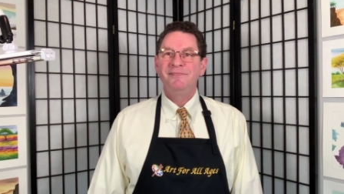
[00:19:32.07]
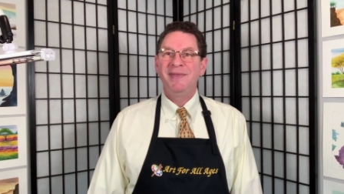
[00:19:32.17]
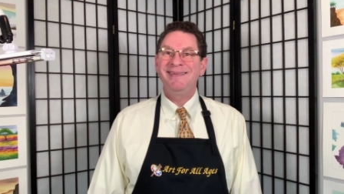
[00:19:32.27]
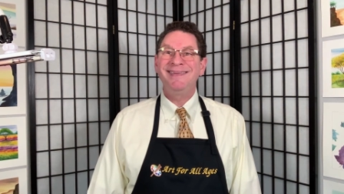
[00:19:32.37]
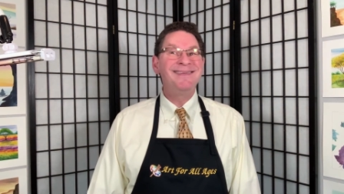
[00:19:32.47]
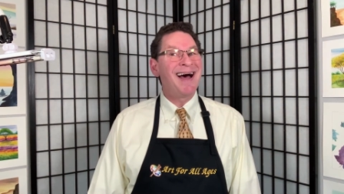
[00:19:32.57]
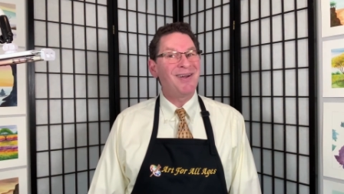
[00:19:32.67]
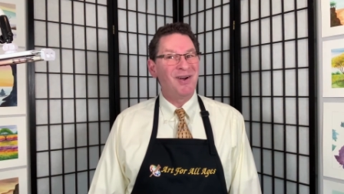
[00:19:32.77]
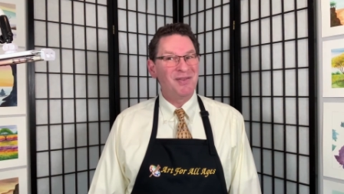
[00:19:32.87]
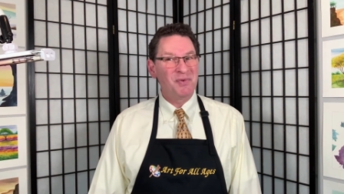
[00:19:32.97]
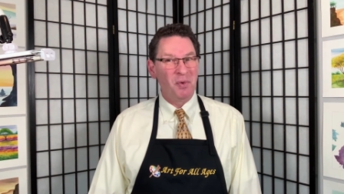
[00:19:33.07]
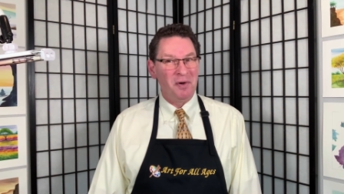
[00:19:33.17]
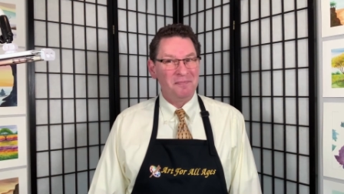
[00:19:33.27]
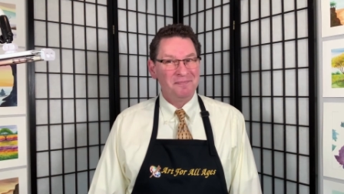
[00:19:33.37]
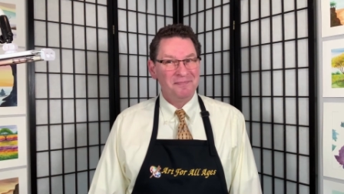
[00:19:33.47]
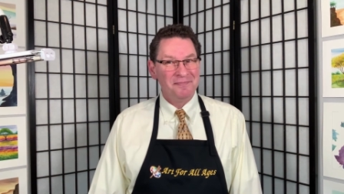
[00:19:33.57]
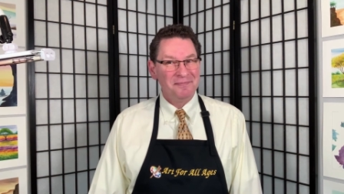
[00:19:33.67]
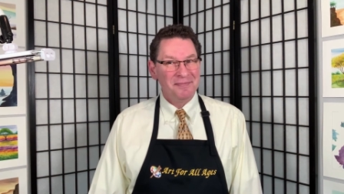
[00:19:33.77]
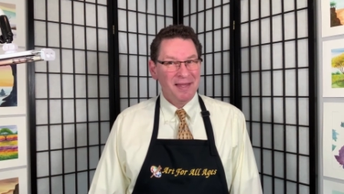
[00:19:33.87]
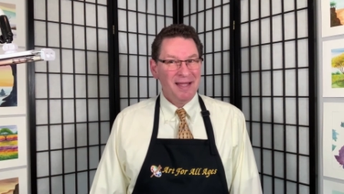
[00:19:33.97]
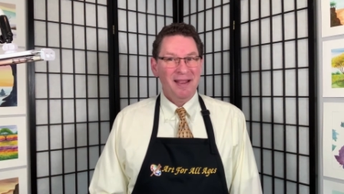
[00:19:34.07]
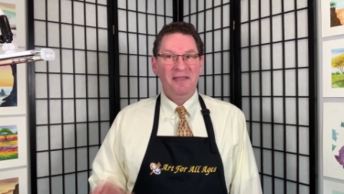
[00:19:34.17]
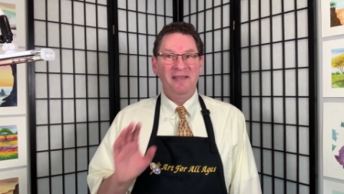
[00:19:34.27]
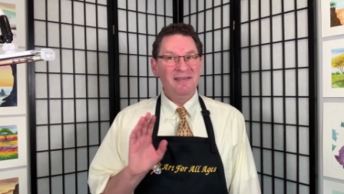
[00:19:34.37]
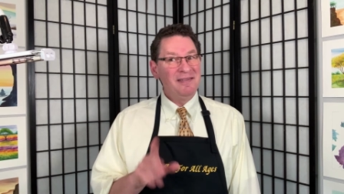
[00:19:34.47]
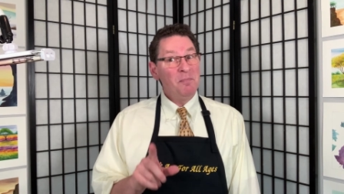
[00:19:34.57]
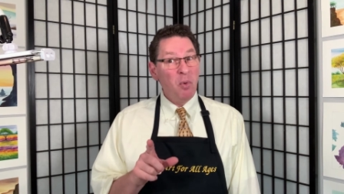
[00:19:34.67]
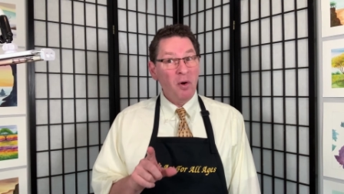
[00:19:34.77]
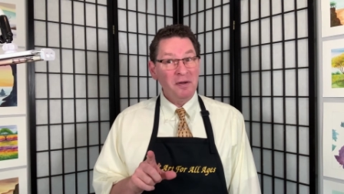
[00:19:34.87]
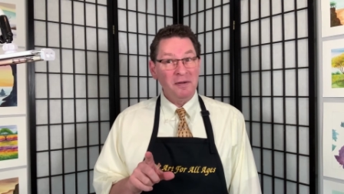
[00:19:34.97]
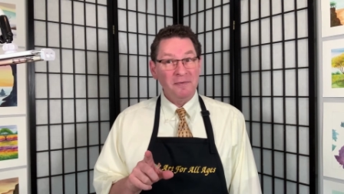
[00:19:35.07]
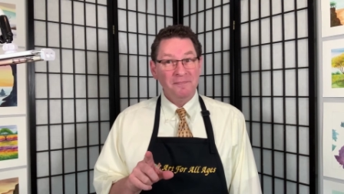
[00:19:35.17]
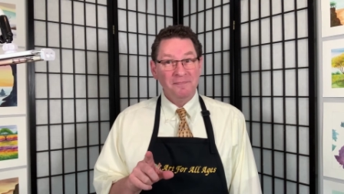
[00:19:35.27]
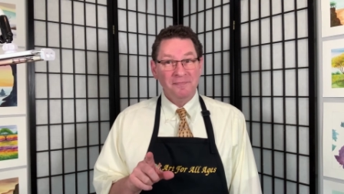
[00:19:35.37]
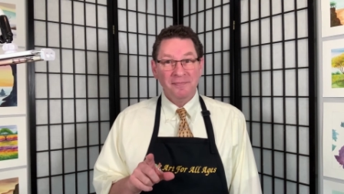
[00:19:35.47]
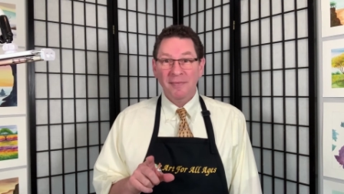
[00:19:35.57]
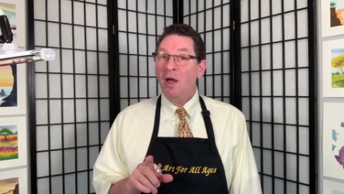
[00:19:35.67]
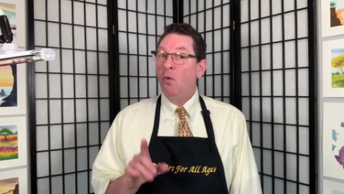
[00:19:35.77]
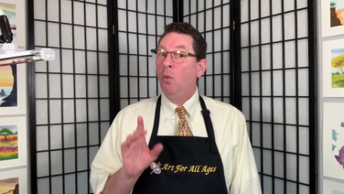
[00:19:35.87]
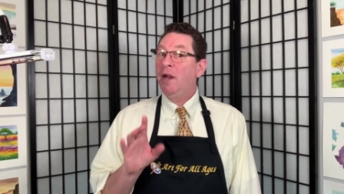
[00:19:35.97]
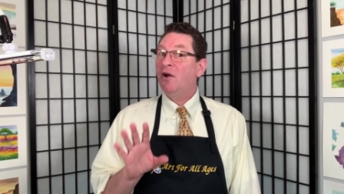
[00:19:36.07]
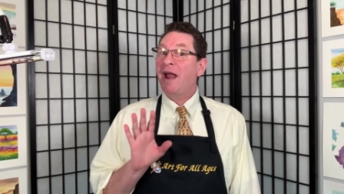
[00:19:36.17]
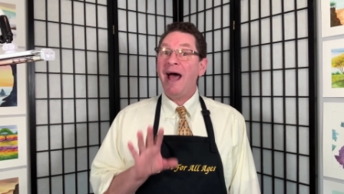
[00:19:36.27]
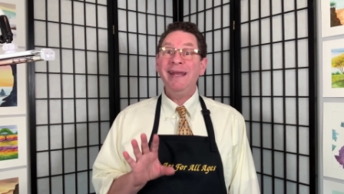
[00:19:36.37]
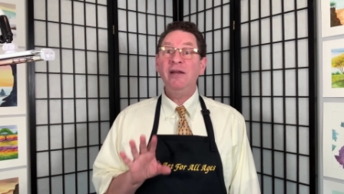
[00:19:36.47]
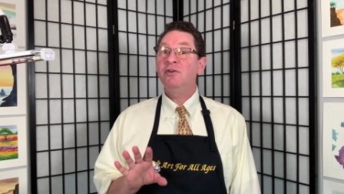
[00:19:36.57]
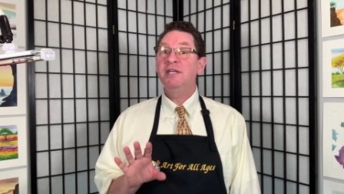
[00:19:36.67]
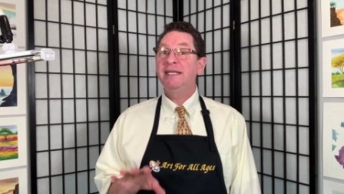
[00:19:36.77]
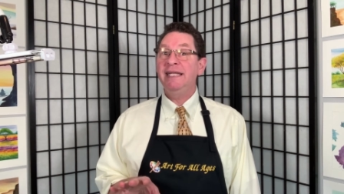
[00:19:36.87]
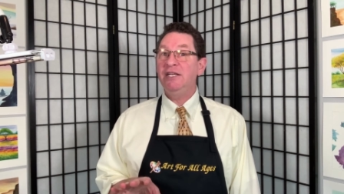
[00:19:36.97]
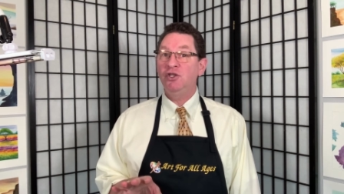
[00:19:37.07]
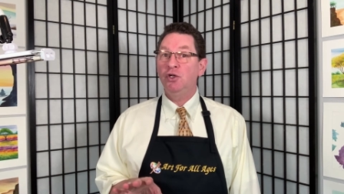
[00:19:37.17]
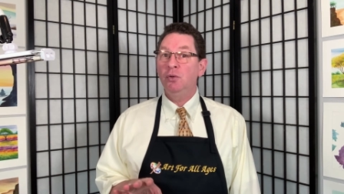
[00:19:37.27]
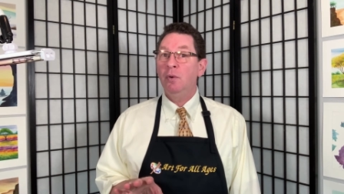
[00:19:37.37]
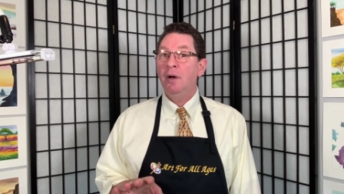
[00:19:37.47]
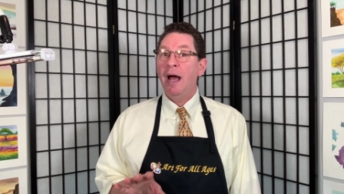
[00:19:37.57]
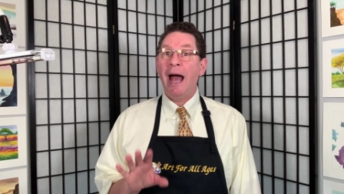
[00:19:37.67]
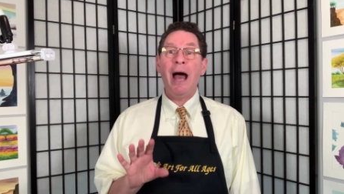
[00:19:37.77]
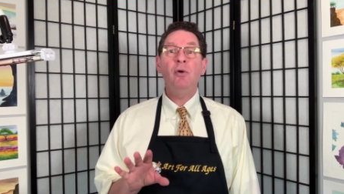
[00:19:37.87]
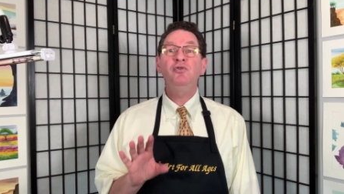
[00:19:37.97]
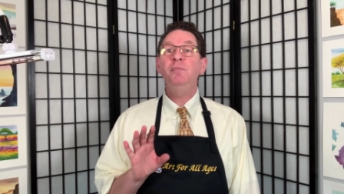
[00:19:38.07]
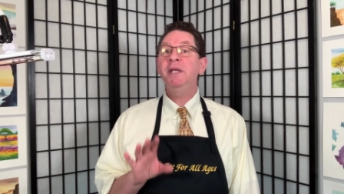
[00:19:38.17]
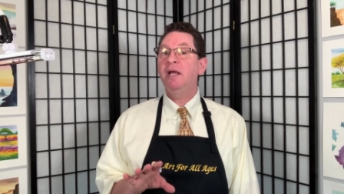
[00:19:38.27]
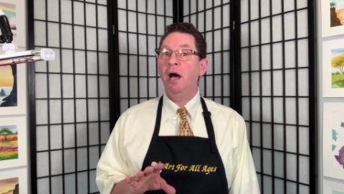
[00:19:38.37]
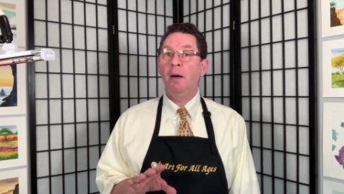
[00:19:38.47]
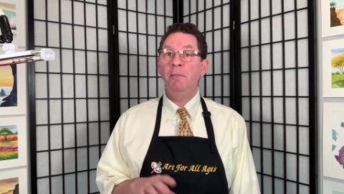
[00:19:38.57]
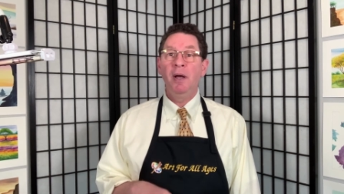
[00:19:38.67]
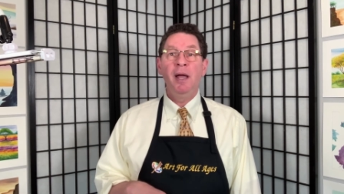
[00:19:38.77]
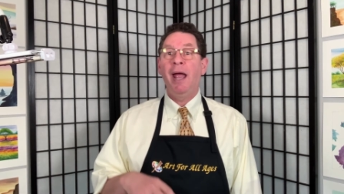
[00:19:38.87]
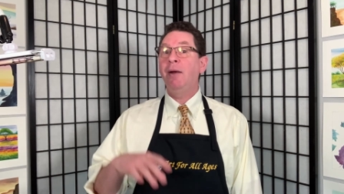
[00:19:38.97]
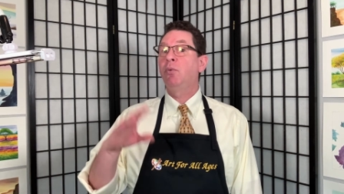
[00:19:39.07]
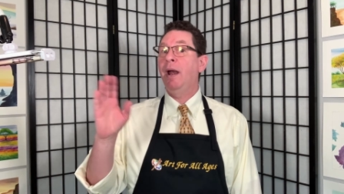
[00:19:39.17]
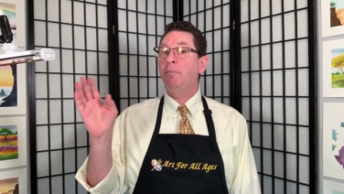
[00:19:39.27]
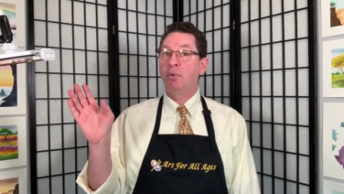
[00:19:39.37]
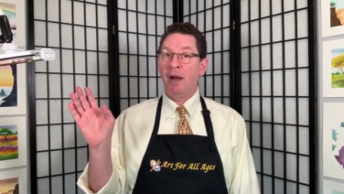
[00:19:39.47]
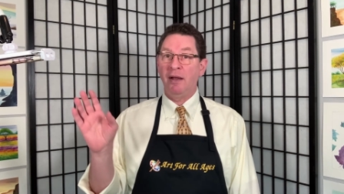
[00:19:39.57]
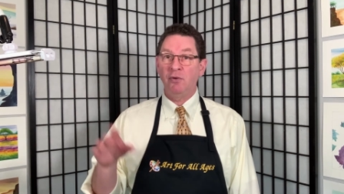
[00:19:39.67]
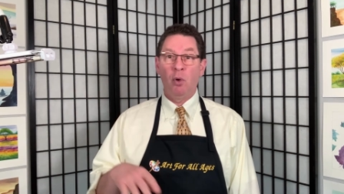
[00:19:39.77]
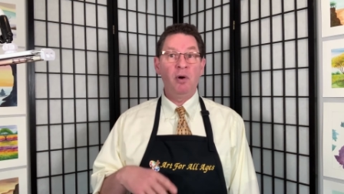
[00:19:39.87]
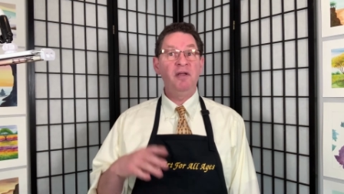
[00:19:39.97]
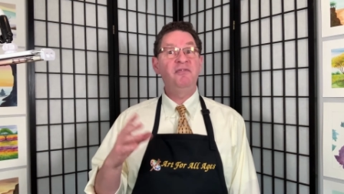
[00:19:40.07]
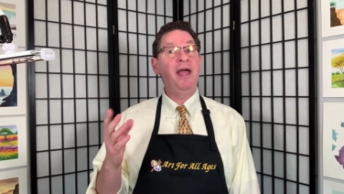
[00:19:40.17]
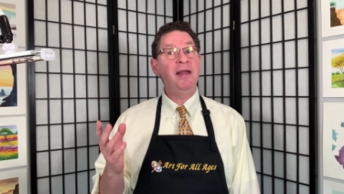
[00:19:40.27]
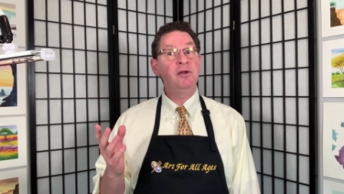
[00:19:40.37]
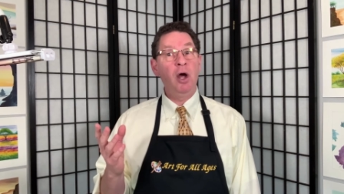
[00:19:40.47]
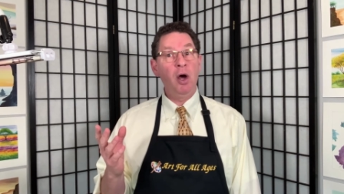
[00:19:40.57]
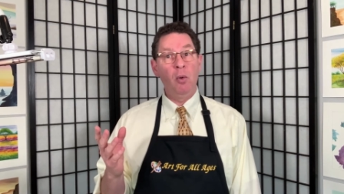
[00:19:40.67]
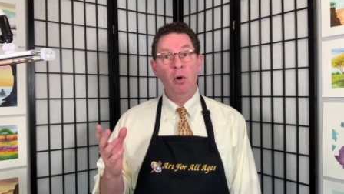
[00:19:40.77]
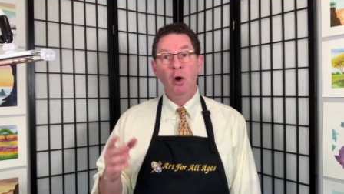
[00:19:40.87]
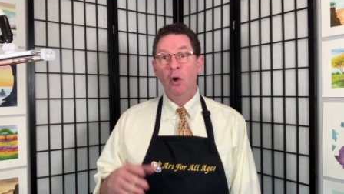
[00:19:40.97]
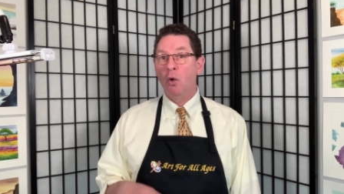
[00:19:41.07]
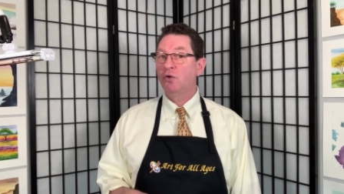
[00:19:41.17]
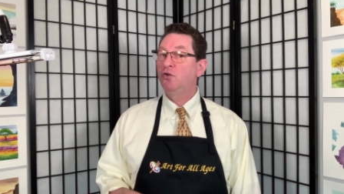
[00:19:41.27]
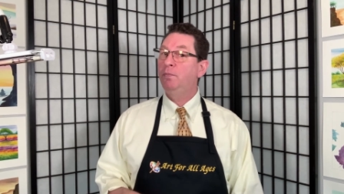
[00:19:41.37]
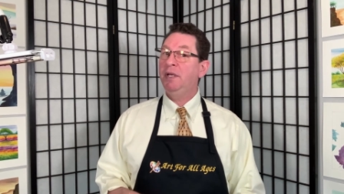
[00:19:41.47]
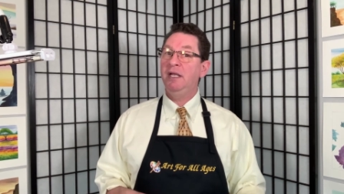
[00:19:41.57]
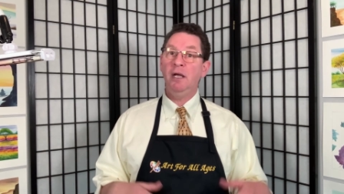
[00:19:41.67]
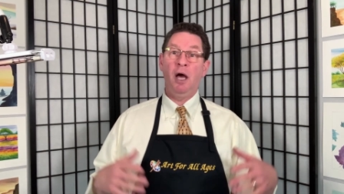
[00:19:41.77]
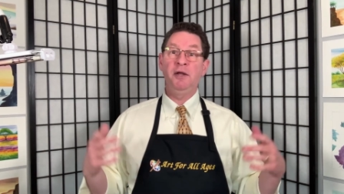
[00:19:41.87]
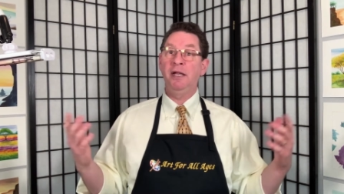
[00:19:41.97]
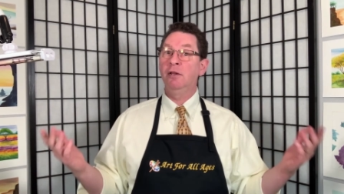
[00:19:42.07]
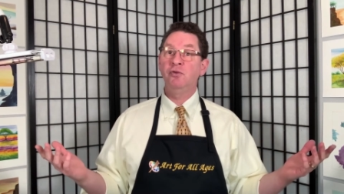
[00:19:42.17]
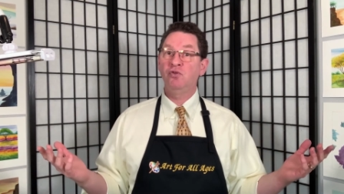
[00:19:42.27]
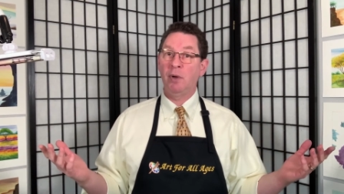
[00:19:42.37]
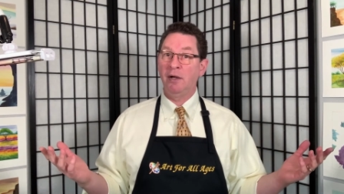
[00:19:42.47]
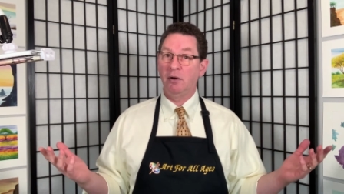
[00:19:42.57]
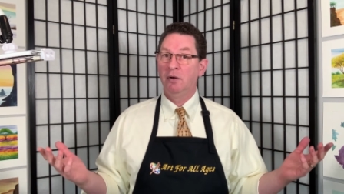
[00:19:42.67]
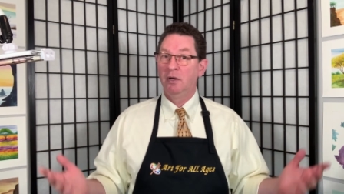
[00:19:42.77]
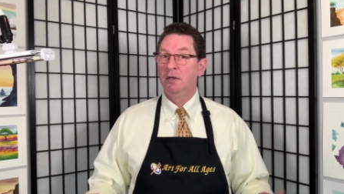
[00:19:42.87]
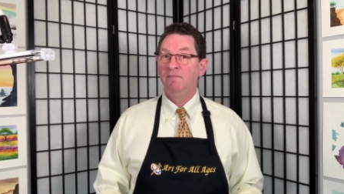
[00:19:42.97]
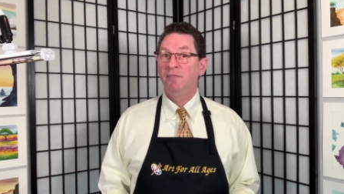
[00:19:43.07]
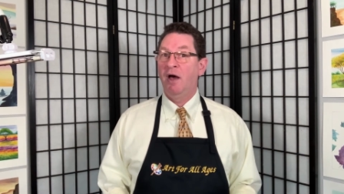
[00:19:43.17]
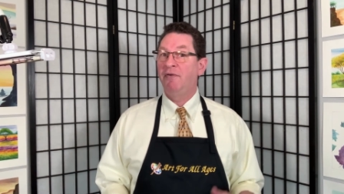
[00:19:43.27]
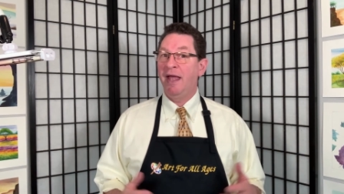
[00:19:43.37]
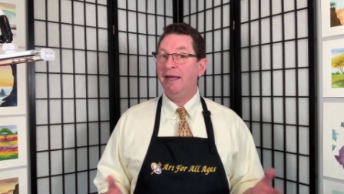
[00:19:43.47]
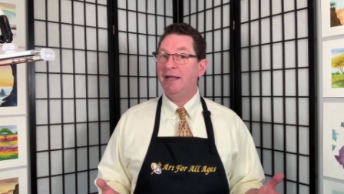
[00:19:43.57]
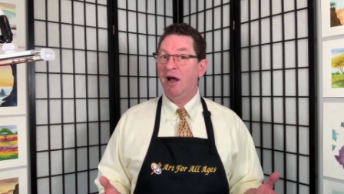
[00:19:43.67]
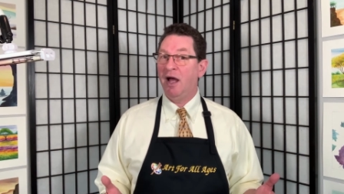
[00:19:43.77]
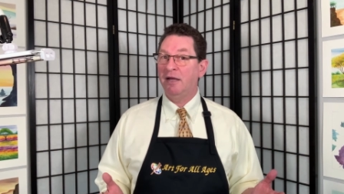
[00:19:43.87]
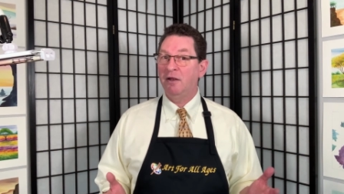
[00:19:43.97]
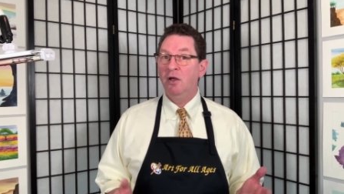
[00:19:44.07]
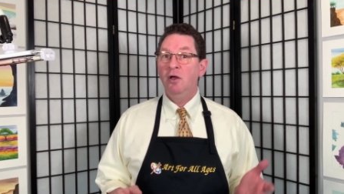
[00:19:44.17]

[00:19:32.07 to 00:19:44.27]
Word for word: This is not art school. This is important. We are not here to teach you how to become a Rembrandt or a Van Gogh or to be an illustrator of any kind.